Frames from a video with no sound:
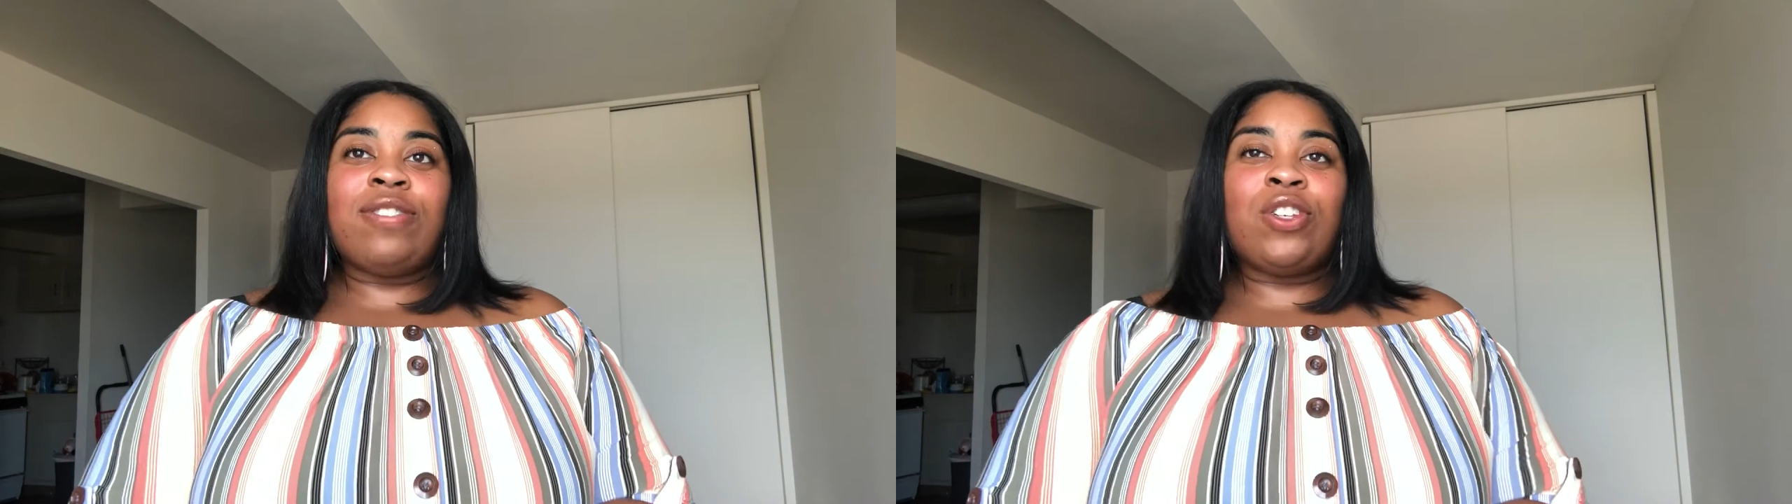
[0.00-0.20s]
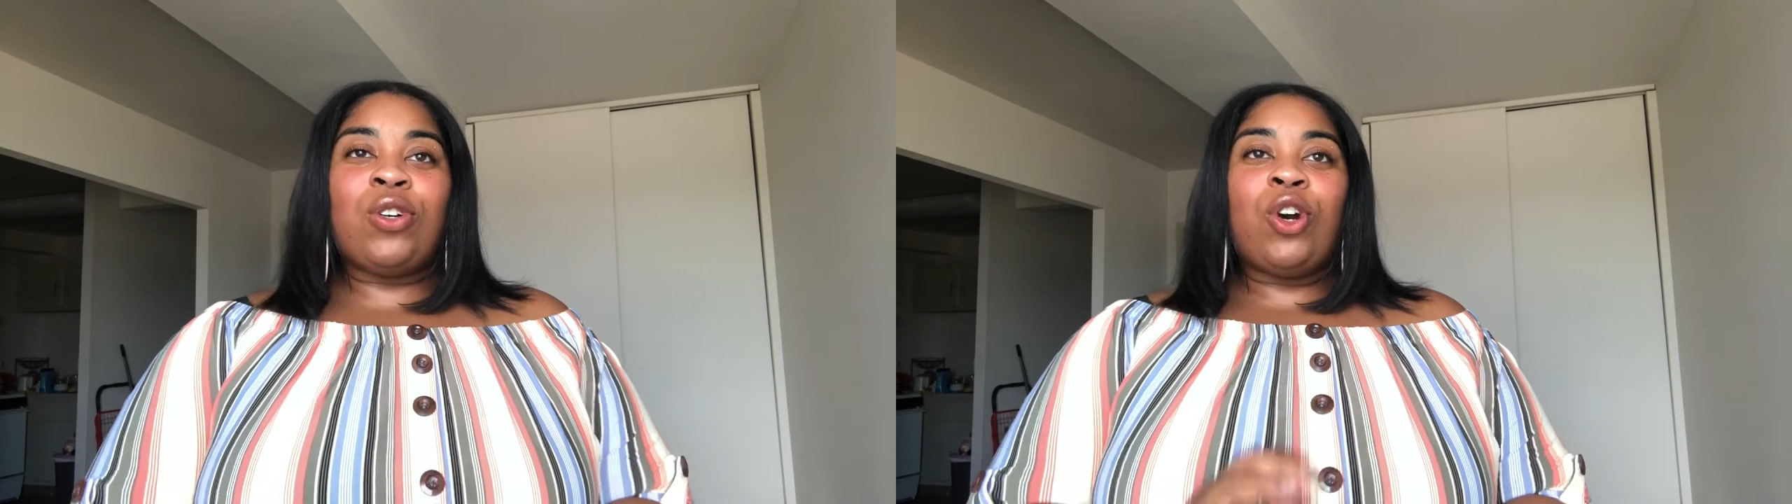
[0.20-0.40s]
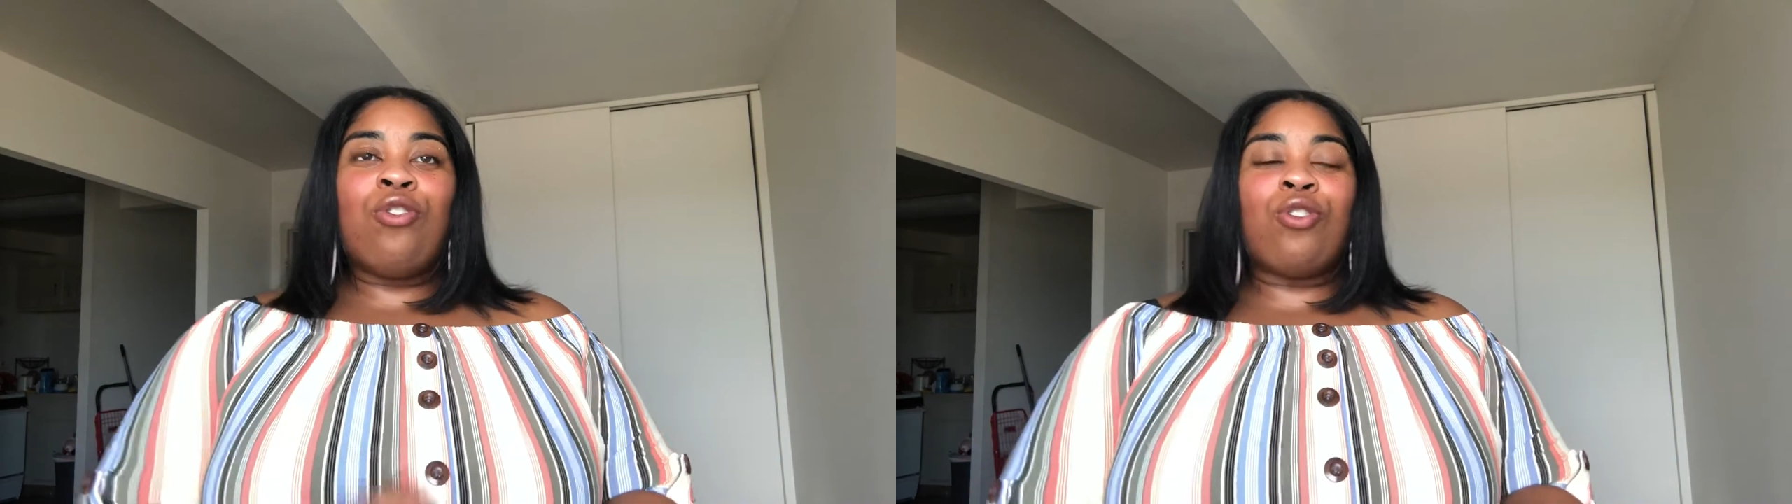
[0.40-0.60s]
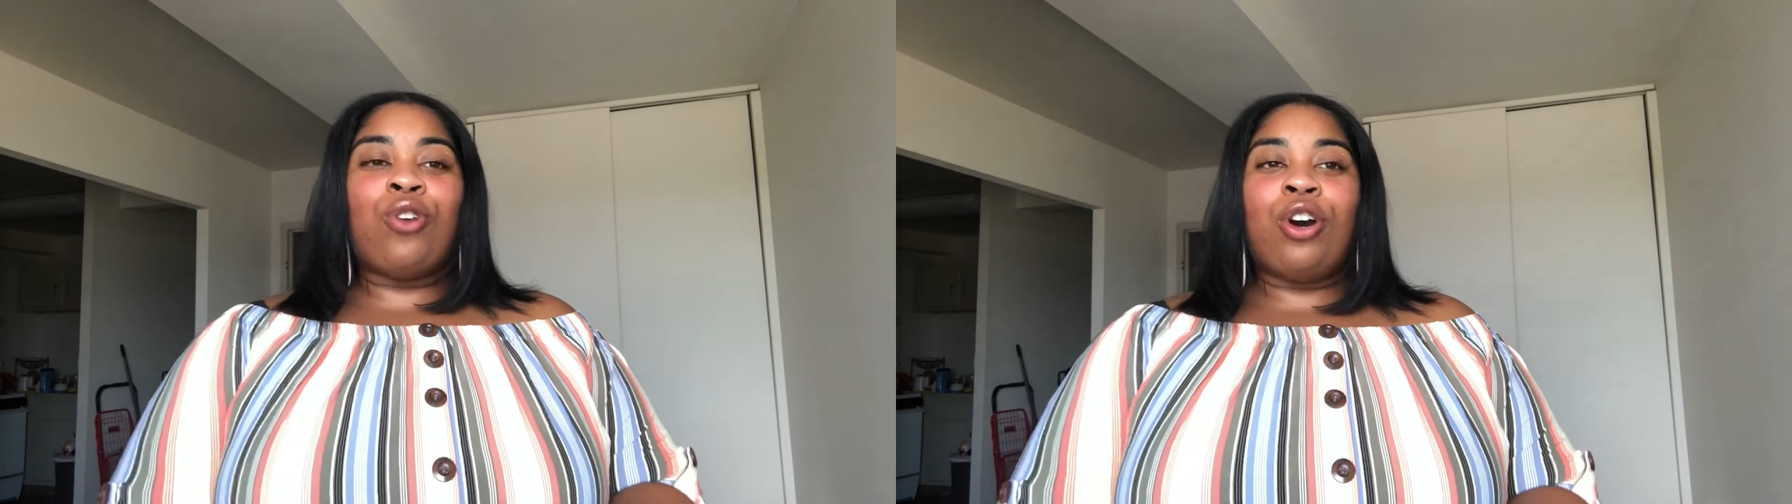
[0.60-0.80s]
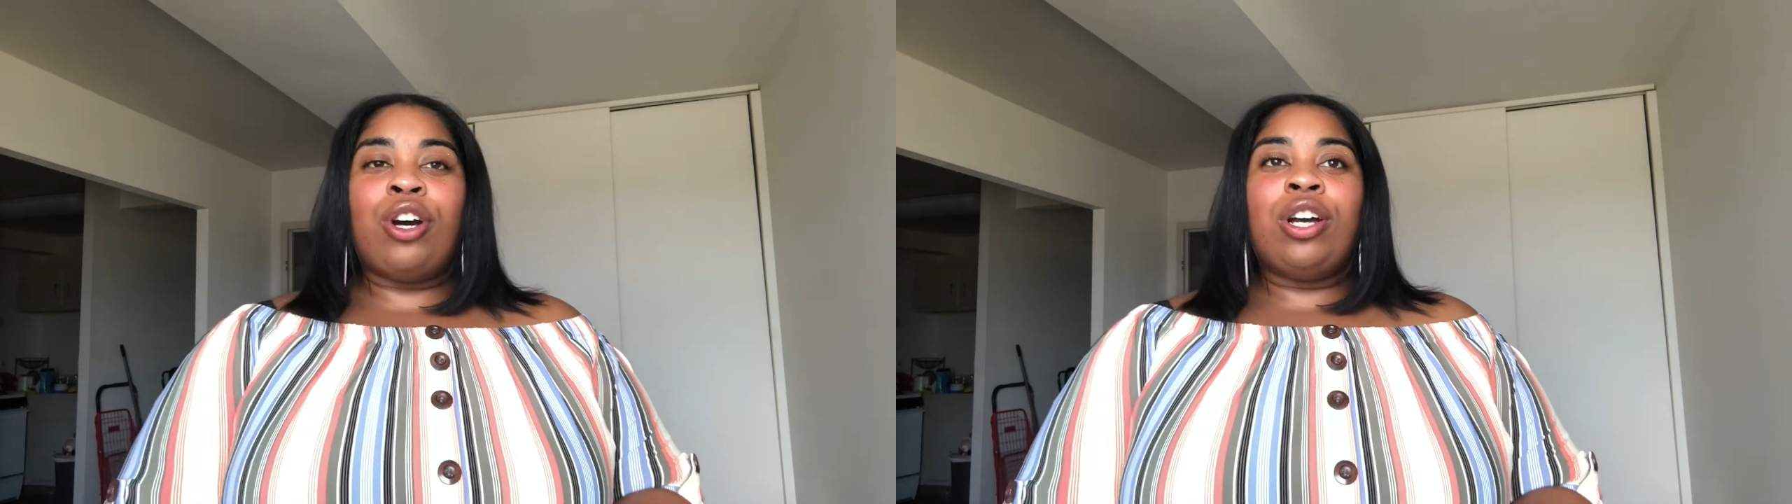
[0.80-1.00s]
So
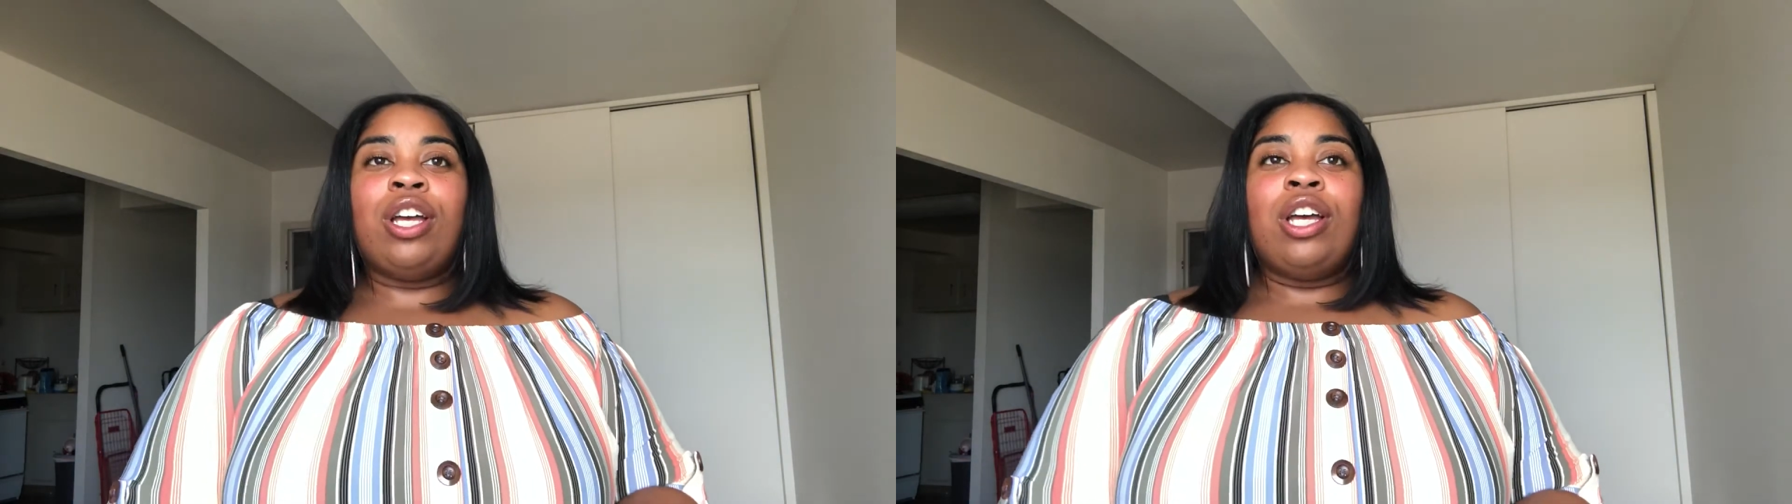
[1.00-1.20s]
overall,